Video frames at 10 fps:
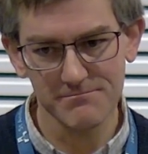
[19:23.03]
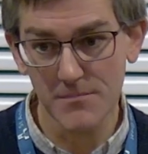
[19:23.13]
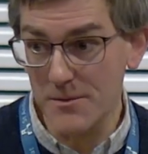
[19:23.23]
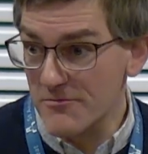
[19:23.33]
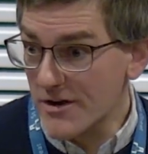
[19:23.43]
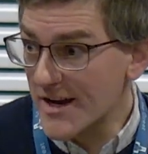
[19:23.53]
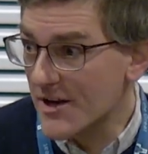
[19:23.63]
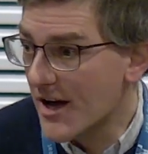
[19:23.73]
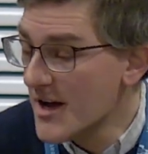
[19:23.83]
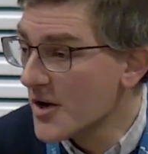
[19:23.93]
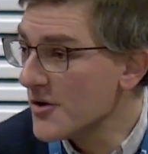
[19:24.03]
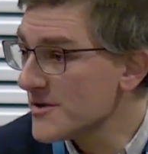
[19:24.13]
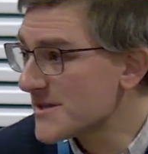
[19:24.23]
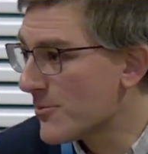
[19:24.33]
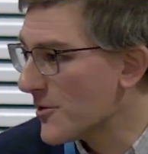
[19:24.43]
Maybe read a
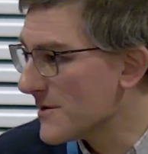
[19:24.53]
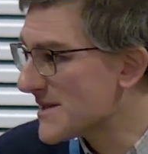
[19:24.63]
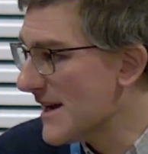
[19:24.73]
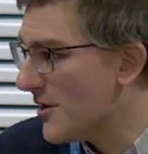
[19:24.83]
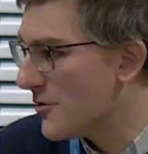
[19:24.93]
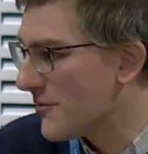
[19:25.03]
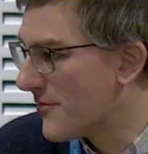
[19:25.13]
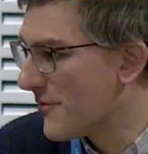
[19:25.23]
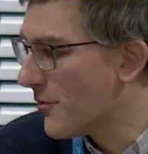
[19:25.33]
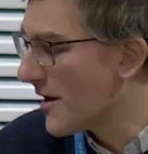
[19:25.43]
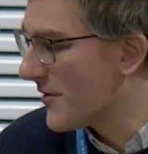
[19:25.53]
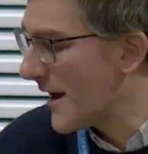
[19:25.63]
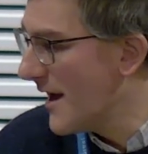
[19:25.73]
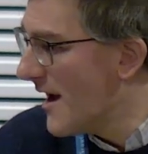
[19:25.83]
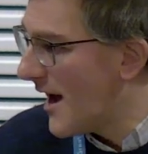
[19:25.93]
gospel yourself, one of
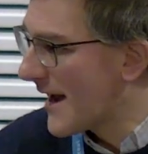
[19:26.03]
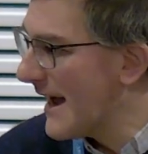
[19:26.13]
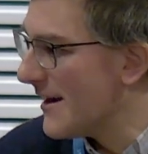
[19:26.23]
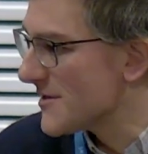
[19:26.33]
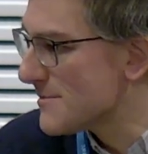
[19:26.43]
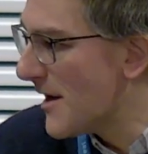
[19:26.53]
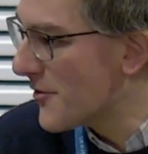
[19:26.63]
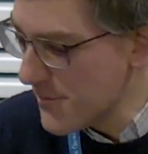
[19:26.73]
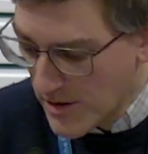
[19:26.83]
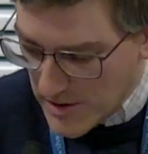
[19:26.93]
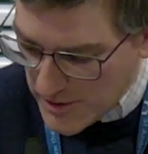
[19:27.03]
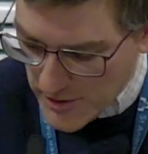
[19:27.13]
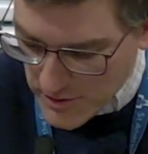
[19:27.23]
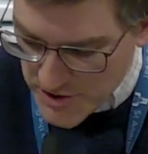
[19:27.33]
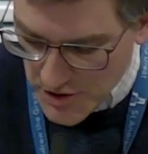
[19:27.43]
the accounts, Matthew, Mark,
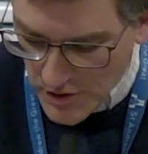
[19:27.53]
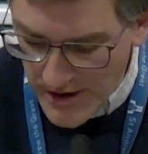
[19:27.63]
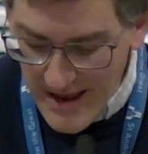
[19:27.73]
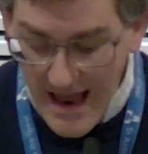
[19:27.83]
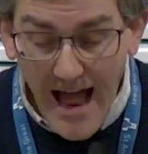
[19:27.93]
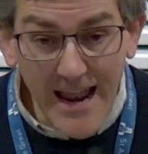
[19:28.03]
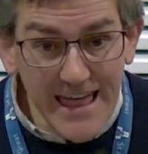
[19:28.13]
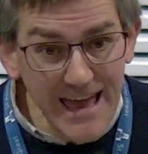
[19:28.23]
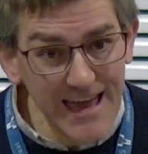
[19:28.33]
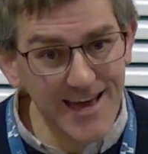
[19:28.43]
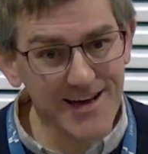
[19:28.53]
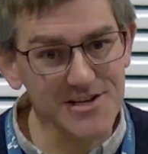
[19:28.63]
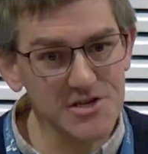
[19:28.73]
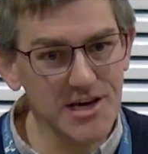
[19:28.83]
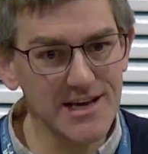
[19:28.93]
Luke, or John, and hear
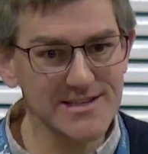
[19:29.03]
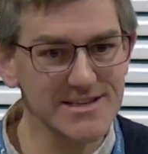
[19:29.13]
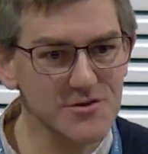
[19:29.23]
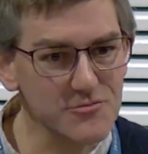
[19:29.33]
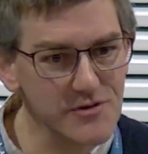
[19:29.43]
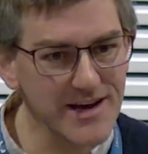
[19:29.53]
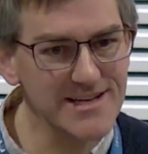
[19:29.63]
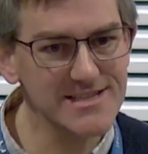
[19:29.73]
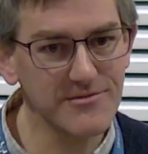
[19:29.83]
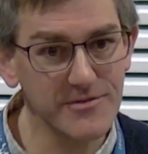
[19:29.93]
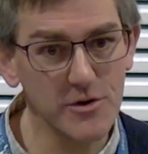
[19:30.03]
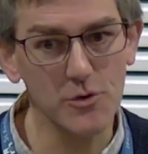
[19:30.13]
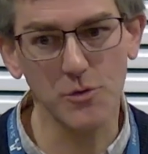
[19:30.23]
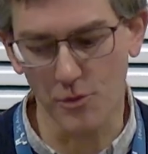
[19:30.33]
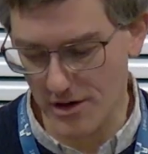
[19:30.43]
Jesus'
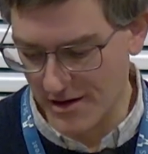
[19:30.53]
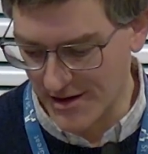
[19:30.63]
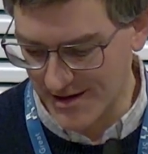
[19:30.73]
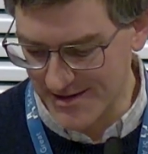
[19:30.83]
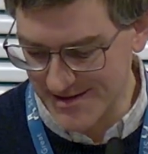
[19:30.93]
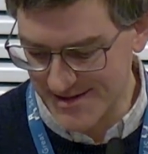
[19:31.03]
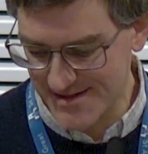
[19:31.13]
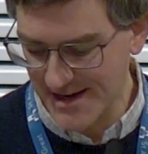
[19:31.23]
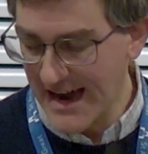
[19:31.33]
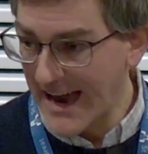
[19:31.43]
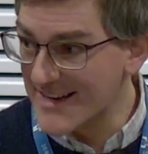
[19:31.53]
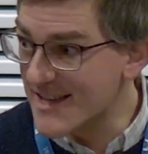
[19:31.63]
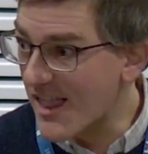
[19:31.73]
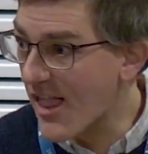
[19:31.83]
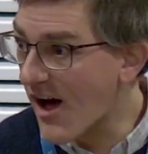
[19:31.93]
grace-filled words, his
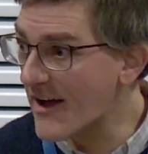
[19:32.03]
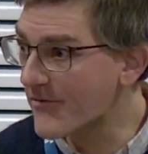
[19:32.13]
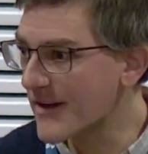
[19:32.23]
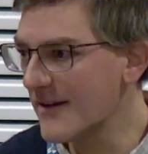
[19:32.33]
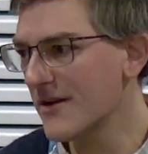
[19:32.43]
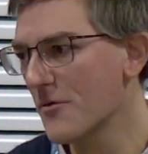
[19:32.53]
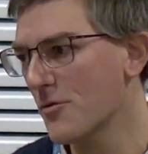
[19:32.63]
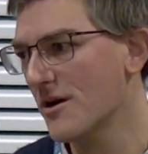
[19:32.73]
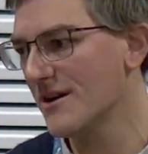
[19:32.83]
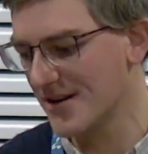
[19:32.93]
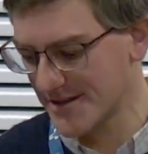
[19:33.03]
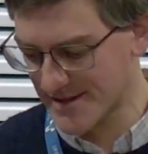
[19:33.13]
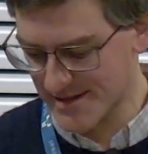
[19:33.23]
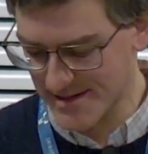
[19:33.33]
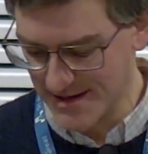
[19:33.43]
life-giving
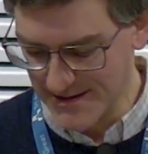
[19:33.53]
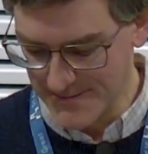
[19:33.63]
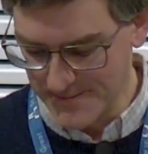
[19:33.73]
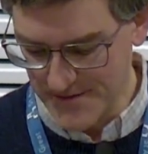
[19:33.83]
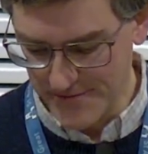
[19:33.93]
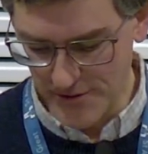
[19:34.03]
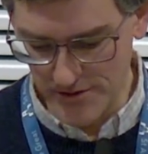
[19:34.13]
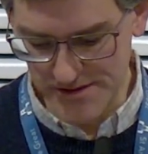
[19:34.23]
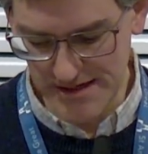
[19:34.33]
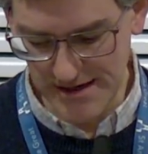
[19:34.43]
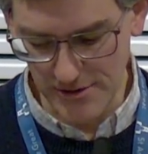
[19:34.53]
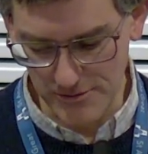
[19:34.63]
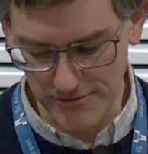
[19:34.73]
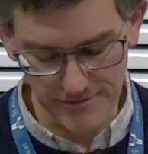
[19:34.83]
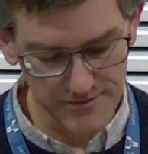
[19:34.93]
words for
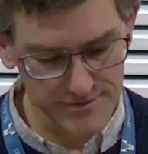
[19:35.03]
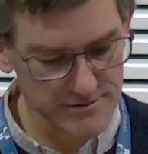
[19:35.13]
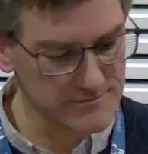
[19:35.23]
yourself.